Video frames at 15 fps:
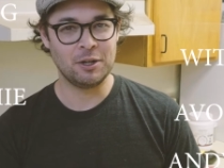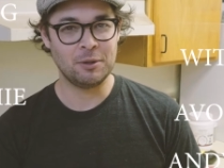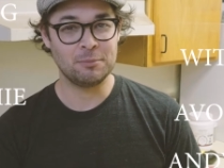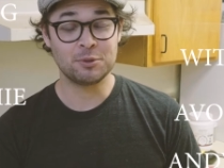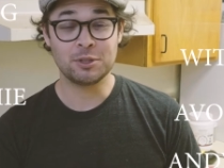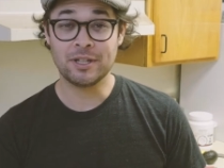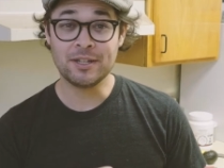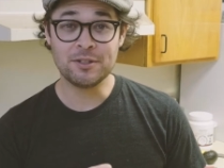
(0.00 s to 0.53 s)

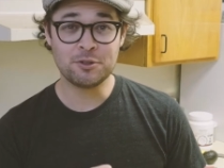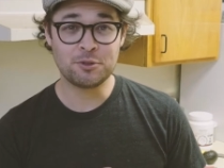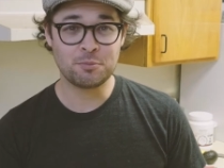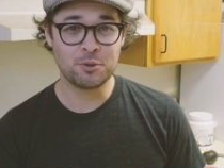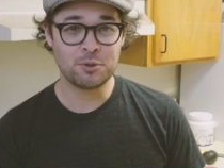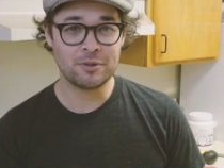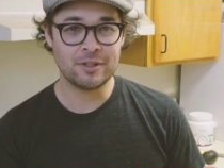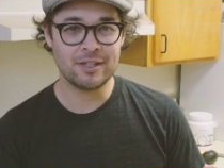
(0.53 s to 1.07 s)
Today's
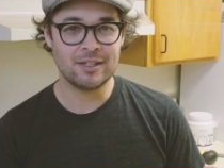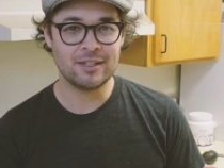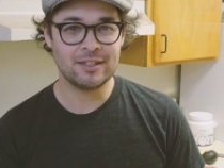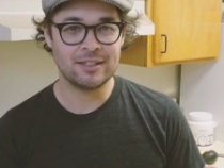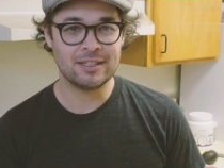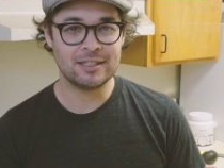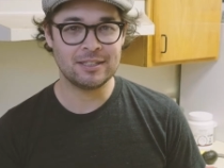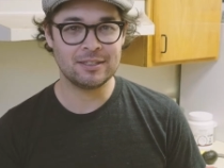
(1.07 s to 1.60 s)
smoothie
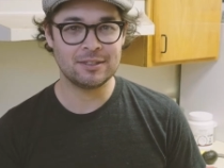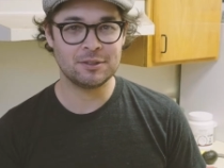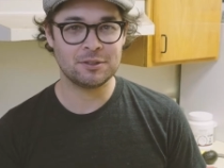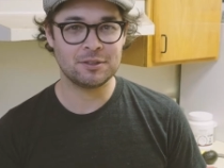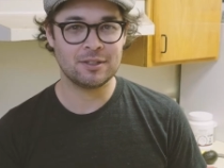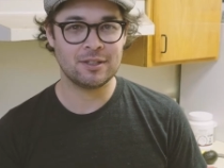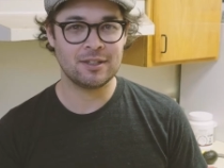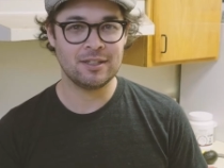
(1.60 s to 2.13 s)
is
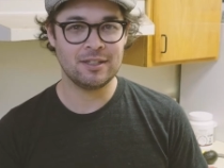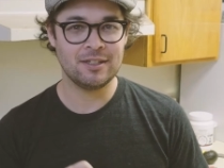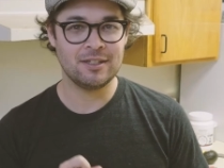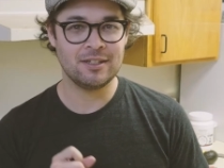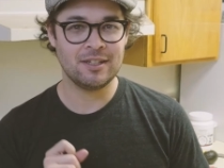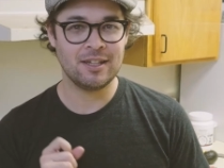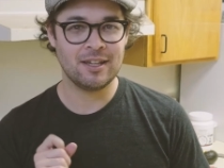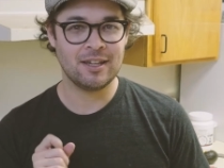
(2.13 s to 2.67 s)

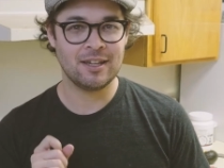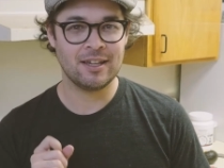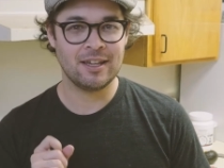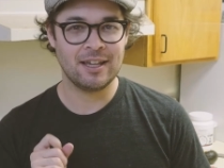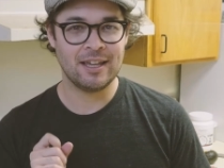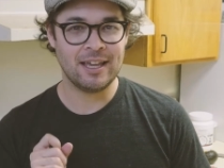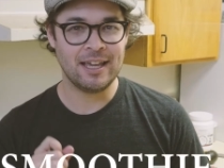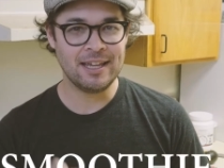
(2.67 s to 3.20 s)
the
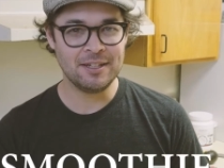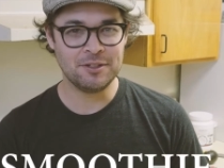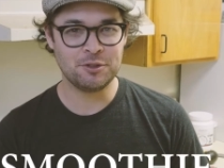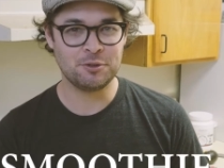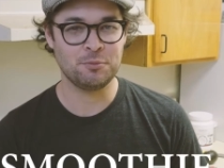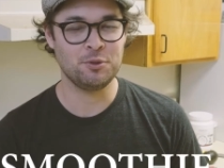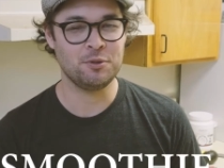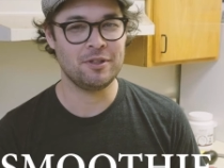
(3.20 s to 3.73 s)
A
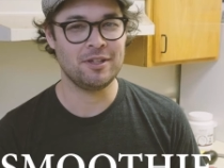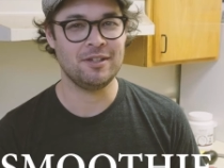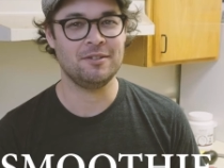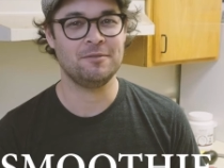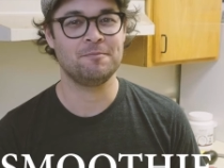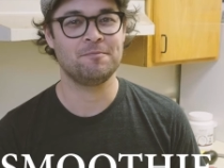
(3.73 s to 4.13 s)
smoothie.